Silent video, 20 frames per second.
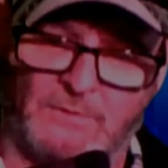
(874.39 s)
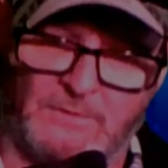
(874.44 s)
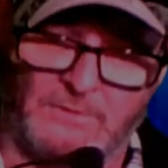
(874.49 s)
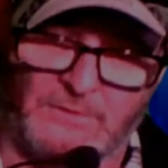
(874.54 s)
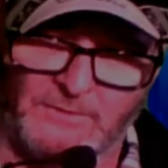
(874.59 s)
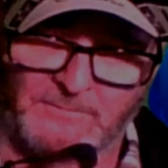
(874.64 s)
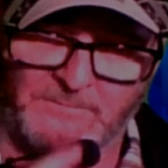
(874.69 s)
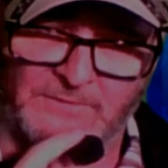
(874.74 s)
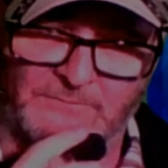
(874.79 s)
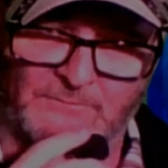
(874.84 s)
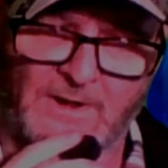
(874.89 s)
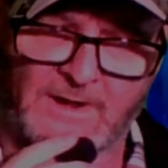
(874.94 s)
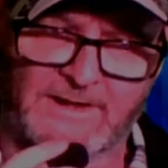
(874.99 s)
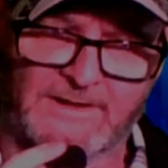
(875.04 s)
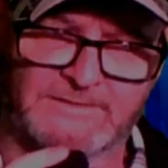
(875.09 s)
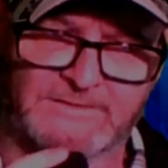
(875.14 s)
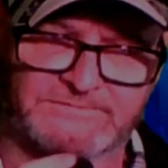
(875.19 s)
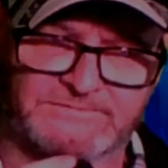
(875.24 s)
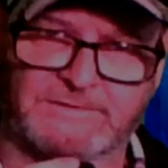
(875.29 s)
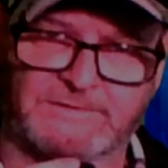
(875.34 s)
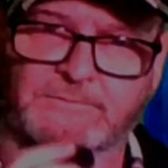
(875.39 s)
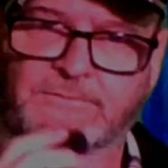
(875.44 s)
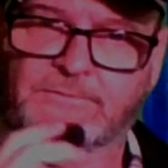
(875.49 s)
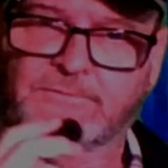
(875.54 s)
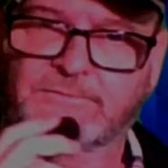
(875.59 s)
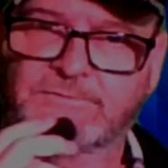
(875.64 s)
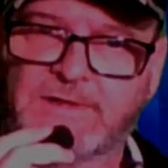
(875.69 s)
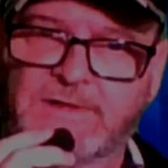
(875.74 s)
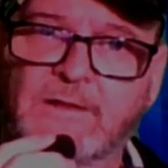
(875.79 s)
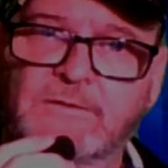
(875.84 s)
human rights
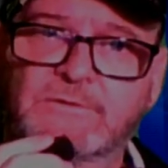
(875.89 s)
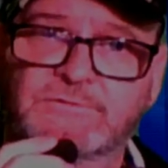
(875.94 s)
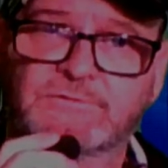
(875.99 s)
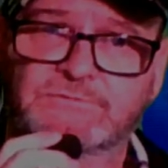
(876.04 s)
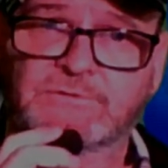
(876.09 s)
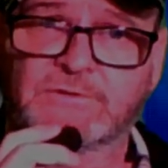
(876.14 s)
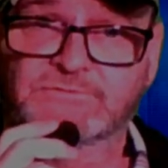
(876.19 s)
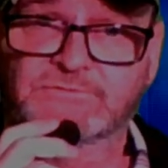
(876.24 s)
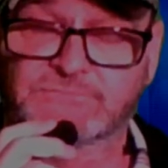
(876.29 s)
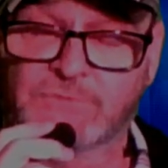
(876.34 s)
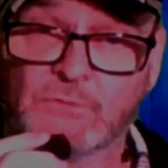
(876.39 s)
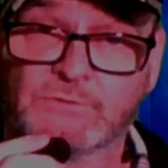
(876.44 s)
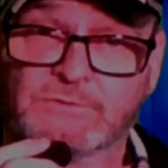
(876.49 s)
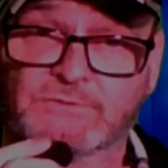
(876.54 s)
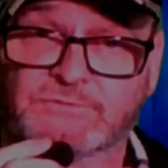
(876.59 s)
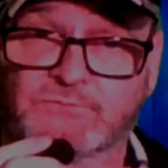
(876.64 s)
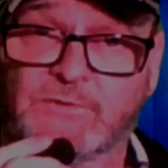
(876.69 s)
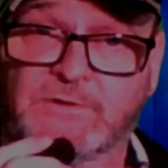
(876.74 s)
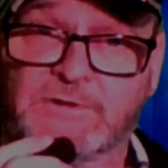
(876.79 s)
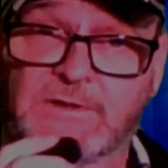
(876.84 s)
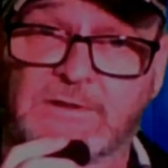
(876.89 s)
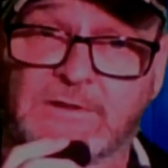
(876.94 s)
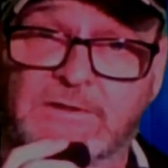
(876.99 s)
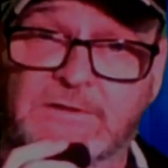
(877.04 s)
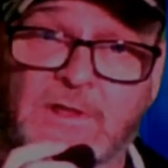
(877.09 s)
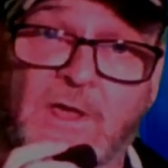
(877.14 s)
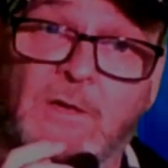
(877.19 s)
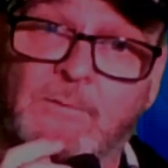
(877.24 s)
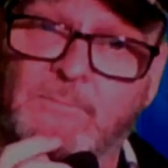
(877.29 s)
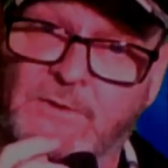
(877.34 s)
Senator Sanders just told us we
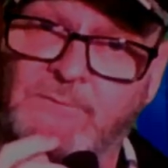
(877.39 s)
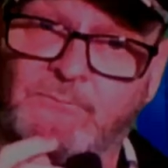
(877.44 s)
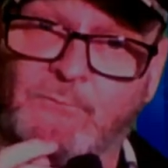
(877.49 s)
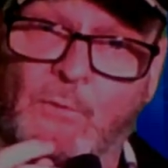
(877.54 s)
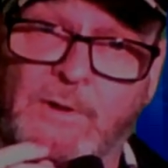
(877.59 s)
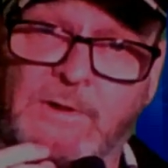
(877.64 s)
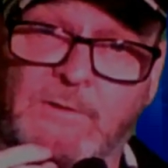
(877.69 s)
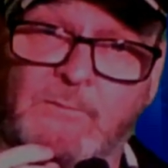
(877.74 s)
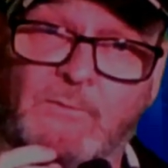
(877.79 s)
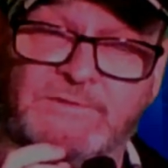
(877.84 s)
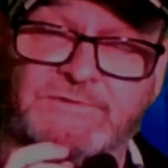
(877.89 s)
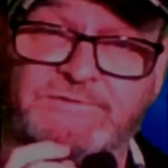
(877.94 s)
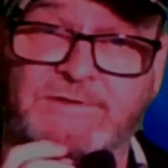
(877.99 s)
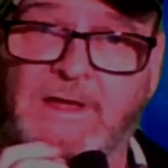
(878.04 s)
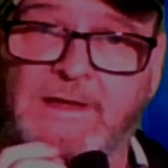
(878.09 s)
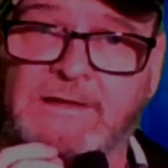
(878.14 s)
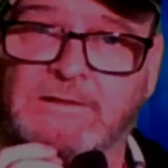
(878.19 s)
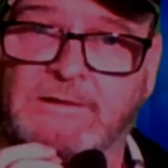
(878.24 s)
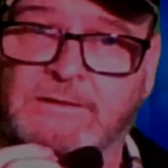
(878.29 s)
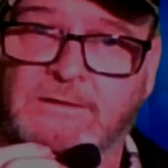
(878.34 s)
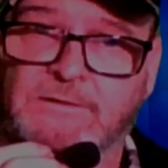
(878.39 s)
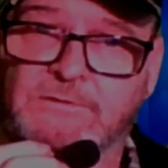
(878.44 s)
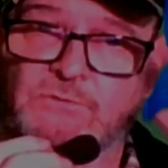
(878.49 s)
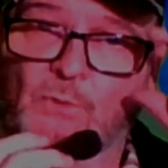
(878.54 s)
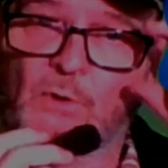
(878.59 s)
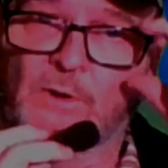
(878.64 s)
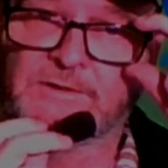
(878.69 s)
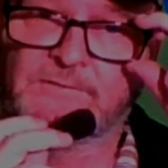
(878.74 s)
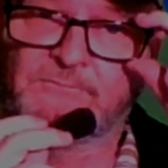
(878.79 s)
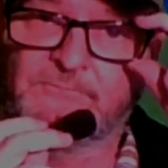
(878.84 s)
needed before he went silent in
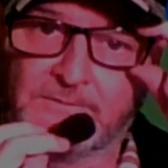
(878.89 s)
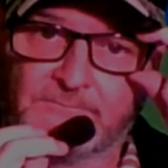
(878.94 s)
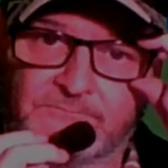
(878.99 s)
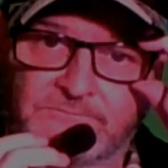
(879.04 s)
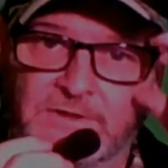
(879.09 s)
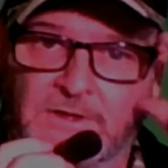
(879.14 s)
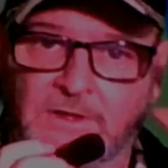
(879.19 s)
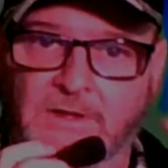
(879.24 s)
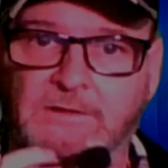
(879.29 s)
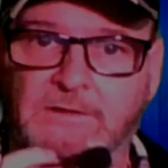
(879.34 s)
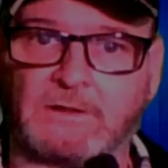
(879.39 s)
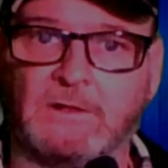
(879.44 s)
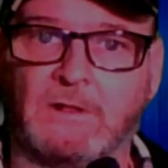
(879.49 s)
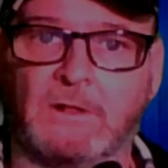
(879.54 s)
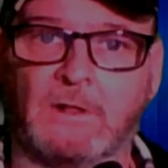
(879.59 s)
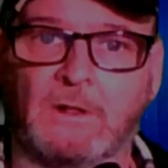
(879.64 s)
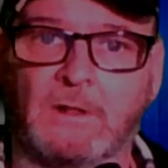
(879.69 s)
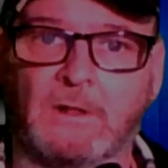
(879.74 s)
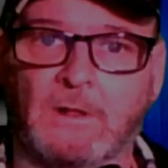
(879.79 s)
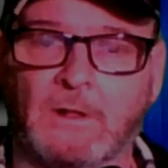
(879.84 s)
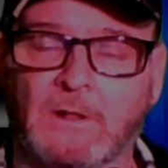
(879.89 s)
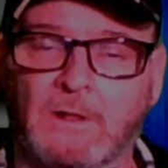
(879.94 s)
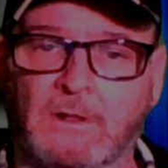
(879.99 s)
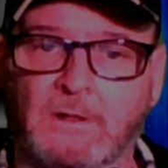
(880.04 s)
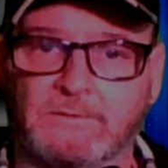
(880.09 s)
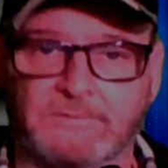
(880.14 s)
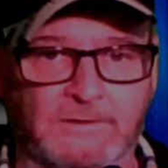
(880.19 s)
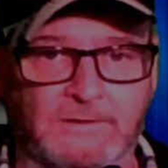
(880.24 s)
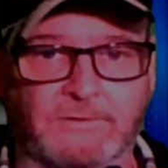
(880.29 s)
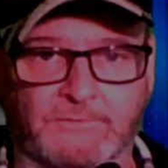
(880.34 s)
2015,
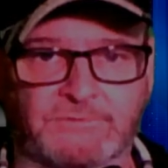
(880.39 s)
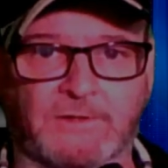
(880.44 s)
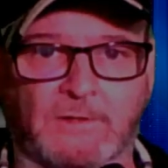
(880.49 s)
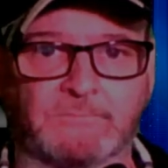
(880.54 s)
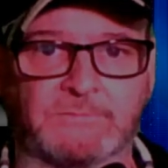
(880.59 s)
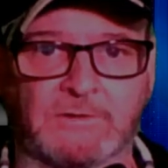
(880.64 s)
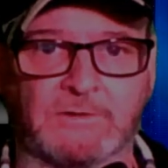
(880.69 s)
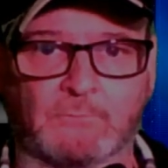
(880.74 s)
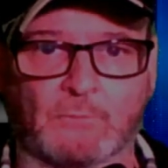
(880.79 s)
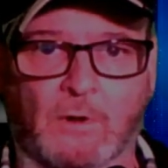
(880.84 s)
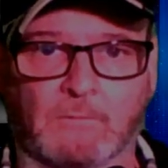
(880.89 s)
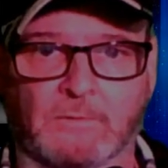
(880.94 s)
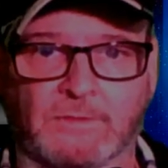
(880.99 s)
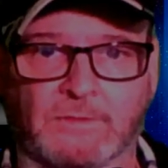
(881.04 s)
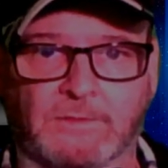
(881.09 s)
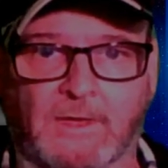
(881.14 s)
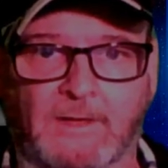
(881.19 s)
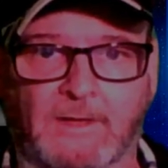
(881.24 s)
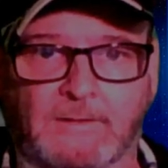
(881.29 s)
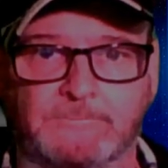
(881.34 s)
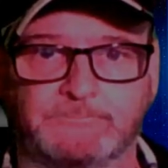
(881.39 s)
then there's something wrong with that.